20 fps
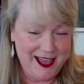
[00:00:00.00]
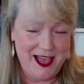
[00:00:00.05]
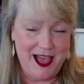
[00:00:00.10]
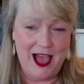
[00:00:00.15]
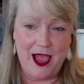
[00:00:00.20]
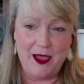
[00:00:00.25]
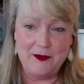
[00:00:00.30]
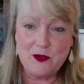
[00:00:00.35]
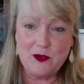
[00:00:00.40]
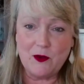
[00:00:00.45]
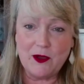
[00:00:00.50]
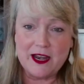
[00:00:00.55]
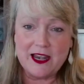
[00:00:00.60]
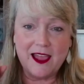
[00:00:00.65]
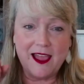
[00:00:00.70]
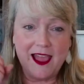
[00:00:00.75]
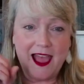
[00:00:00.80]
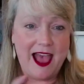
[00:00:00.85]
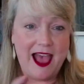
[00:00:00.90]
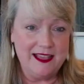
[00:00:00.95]
I'm going
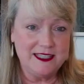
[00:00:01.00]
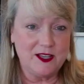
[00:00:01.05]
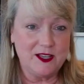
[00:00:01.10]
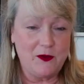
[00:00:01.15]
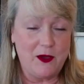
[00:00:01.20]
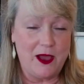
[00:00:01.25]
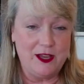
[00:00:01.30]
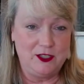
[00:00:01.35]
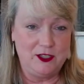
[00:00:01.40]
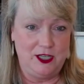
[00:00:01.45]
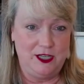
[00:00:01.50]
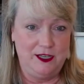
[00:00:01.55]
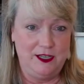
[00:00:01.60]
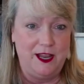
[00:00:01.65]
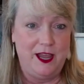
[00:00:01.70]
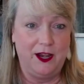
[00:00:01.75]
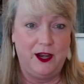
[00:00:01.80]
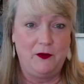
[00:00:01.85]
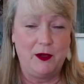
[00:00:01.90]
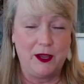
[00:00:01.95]
to ask the question
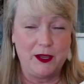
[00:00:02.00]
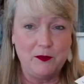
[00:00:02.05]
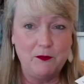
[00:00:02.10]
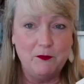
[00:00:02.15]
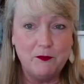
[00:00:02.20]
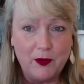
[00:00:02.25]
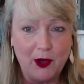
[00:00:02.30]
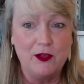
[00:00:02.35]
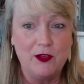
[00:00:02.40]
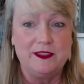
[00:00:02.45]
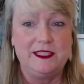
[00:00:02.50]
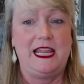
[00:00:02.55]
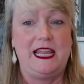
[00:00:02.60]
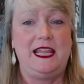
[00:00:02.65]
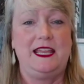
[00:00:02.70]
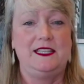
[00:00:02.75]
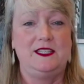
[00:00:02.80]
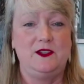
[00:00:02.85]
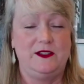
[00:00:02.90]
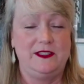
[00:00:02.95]
and I want you both to
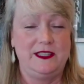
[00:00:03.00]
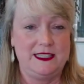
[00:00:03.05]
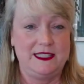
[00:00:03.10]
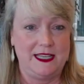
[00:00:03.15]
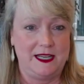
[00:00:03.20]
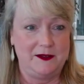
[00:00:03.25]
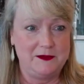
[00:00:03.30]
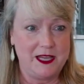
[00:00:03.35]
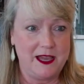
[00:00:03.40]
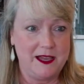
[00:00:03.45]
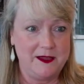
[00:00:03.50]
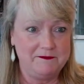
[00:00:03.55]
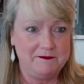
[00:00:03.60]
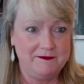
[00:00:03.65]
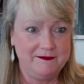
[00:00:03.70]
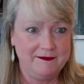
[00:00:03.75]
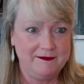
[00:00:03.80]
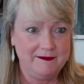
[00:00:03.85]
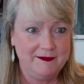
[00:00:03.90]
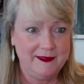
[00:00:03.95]
answer at the same time.
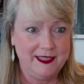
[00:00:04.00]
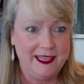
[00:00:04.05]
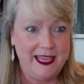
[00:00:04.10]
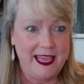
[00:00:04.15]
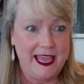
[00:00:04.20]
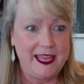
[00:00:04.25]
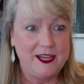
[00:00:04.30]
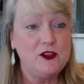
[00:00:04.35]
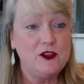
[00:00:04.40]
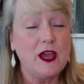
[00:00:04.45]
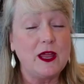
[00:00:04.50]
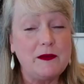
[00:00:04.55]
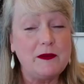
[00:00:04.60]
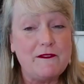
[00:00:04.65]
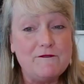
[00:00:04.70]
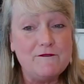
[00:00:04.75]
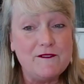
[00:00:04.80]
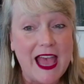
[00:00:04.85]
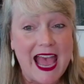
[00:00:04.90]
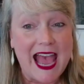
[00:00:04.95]
And you got to be
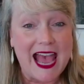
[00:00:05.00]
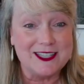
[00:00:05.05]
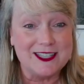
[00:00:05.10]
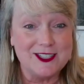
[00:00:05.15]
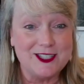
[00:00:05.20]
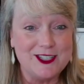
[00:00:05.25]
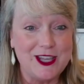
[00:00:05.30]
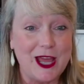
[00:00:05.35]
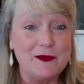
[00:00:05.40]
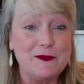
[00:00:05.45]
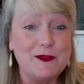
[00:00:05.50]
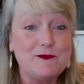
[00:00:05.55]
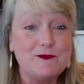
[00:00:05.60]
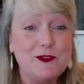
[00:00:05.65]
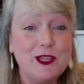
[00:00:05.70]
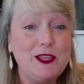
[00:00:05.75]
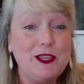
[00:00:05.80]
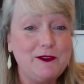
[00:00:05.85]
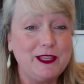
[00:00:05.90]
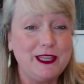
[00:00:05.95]
fast. You got to be
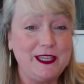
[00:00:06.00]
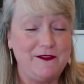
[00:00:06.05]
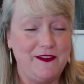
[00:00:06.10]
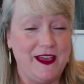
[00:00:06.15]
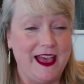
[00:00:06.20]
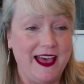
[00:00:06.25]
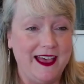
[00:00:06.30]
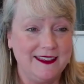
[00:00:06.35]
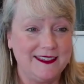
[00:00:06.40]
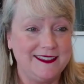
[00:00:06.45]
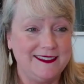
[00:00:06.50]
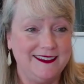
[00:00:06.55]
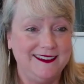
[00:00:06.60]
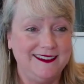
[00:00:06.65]
really, really fast.